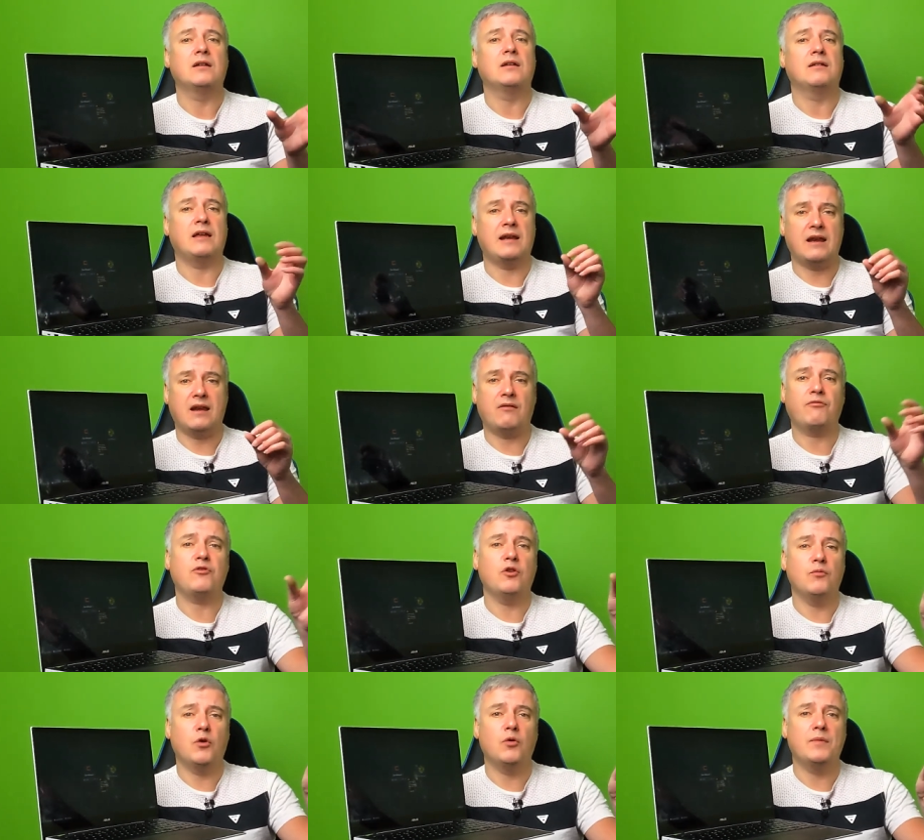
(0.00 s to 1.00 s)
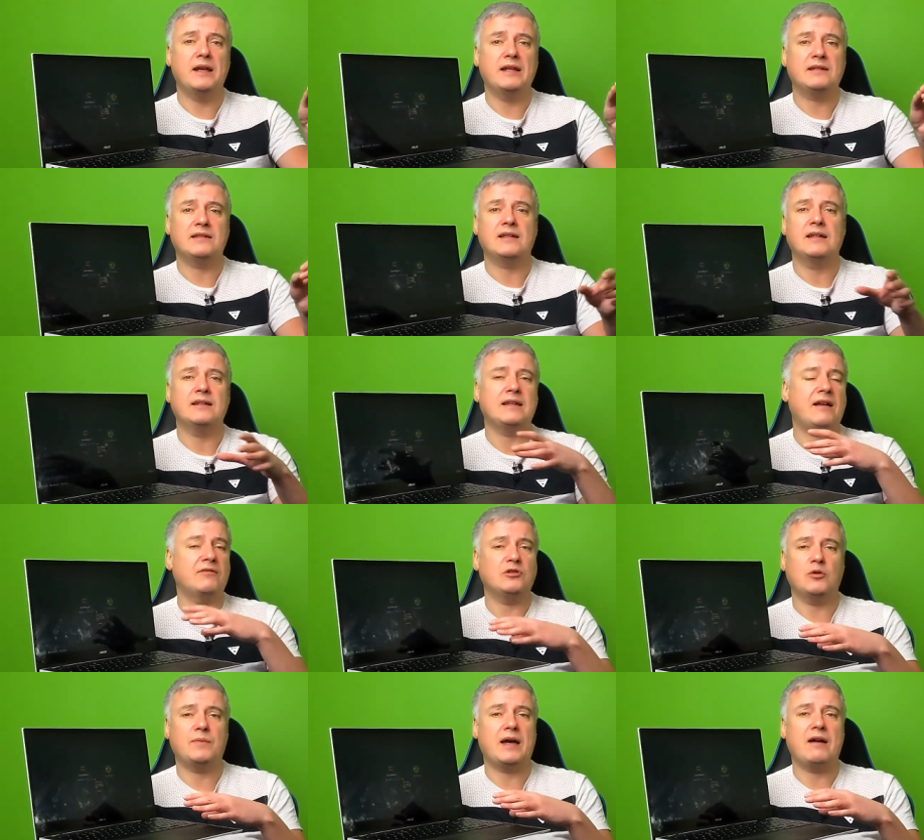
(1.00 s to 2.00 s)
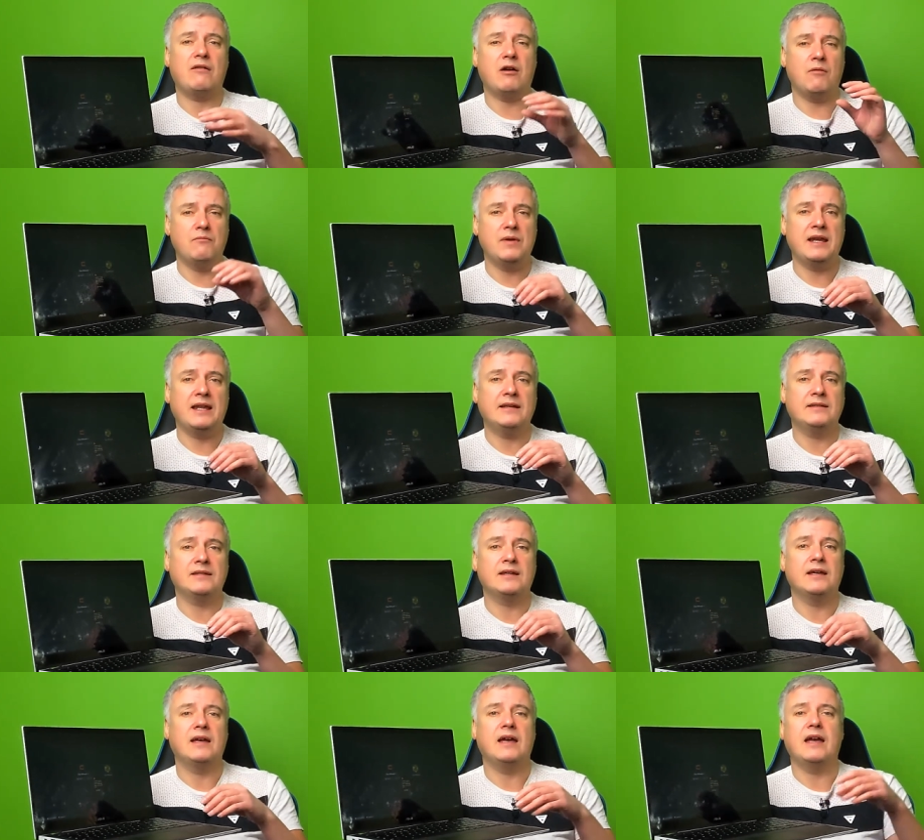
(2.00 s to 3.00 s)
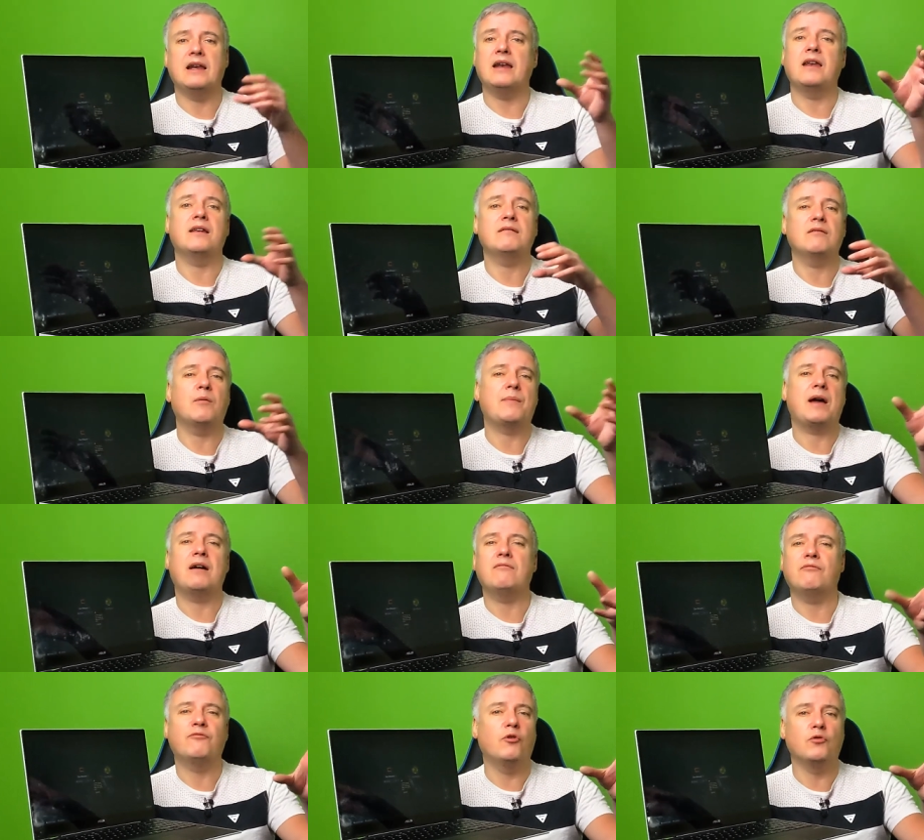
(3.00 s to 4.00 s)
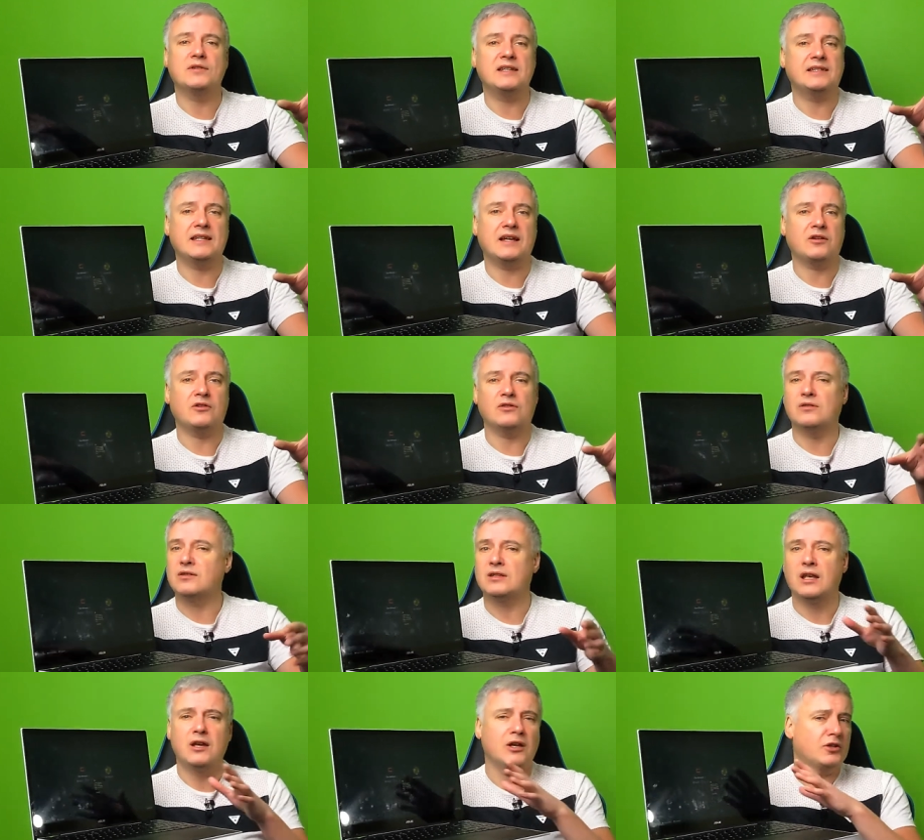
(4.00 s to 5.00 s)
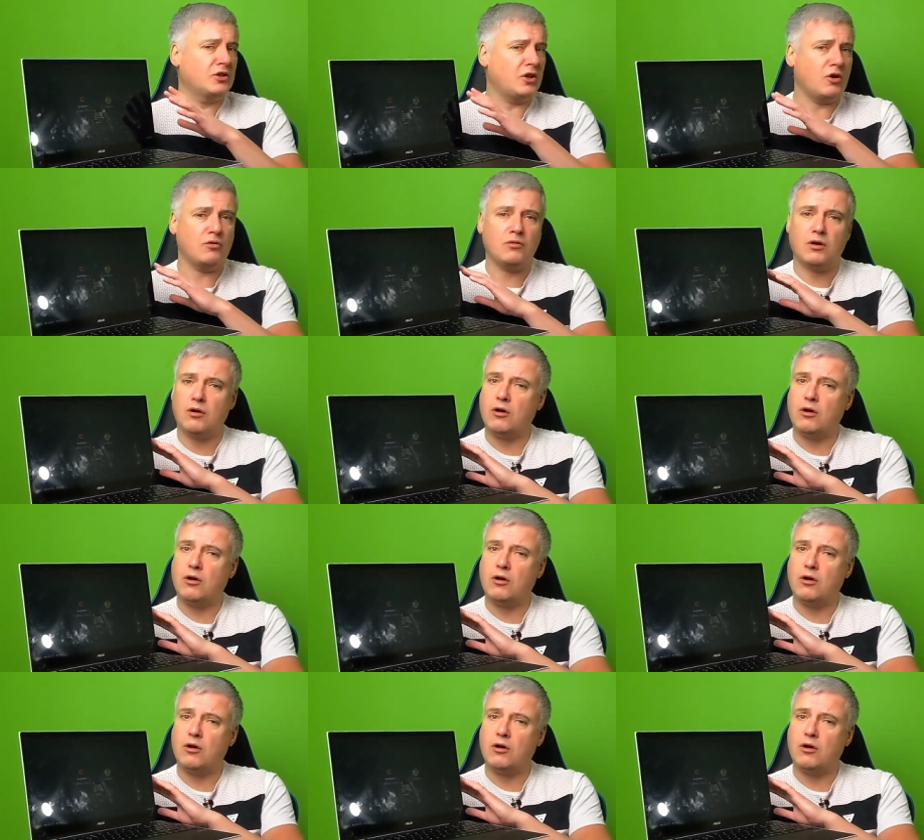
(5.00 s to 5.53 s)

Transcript: and then a few more minutes, down to about a minute, and then about forty seconds. So